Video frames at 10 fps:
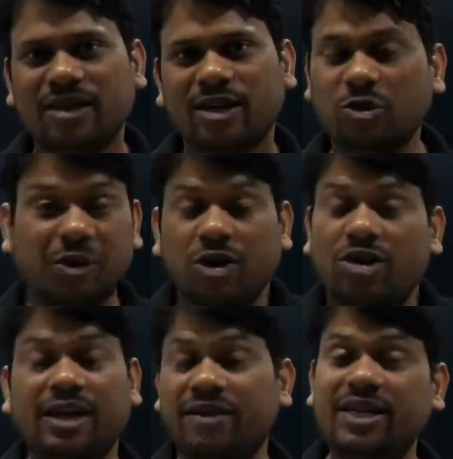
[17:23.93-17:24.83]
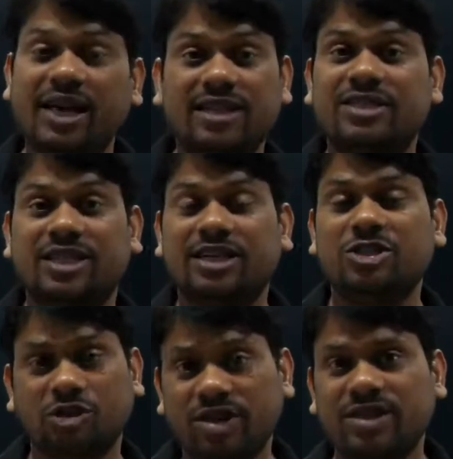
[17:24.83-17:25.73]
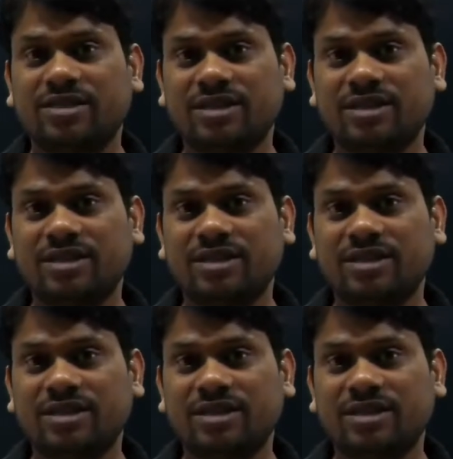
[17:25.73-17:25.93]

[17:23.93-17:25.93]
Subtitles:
So we don't have any other second choice.